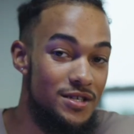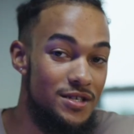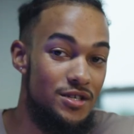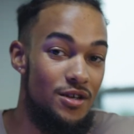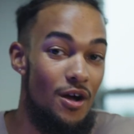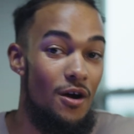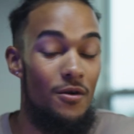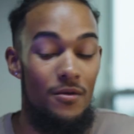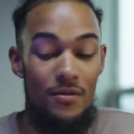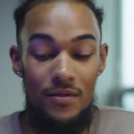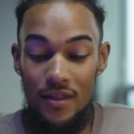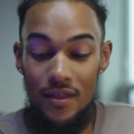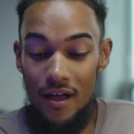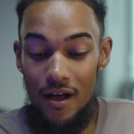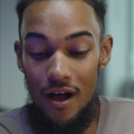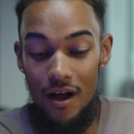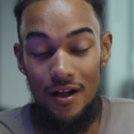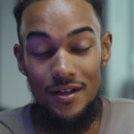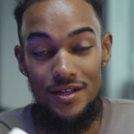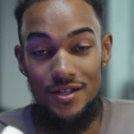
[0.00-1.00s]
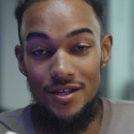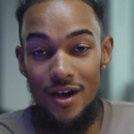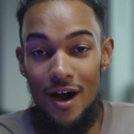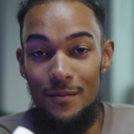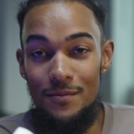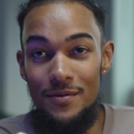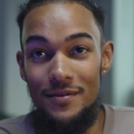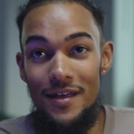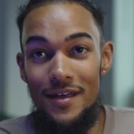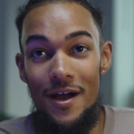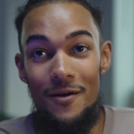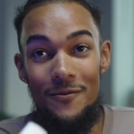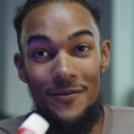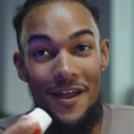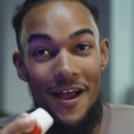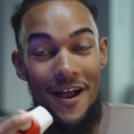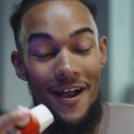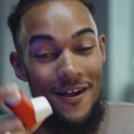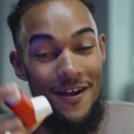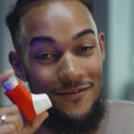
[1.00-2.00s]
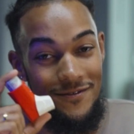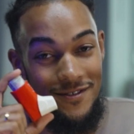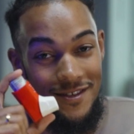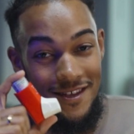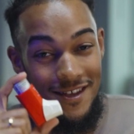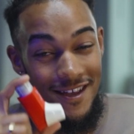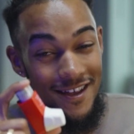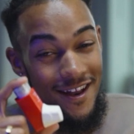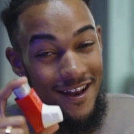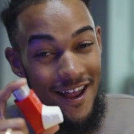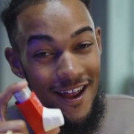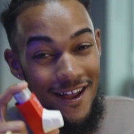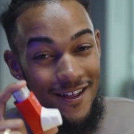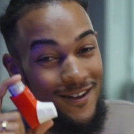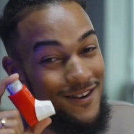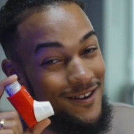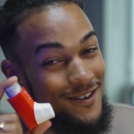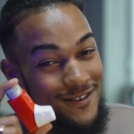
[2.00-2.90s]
So on top of that, we have the inhaler.